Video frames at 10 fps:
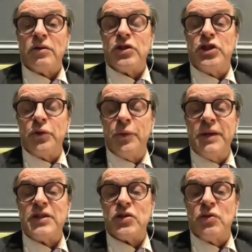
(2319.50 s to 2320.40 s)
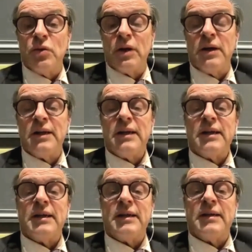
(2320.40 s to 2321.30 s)
jewelry school,
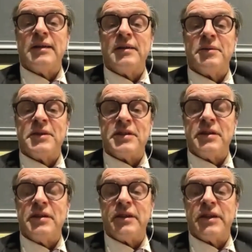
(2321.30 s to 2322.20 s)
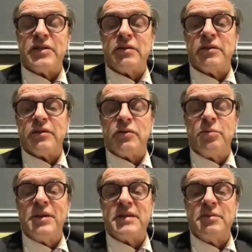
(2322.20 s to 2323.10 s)
which is international school
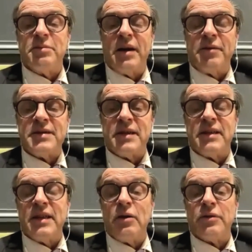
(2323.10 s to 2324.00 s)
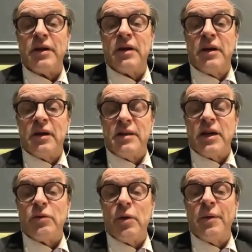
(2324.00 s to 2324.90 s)
based in Paris, and now they're
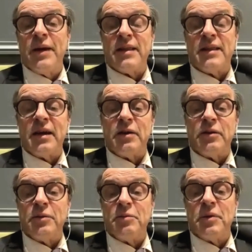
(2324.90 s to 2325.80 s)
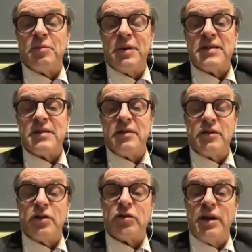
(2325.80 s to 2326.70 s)
growing, and they're based
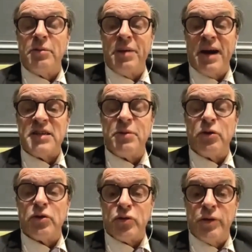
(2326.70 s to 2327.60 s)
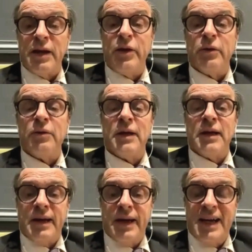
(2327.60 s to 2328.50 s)
not only in Paris but also in Lyon,
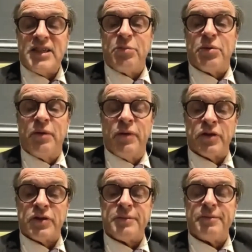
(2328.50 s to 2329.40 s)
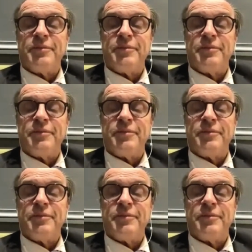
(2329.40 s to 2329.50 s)
Aix-en-Provence,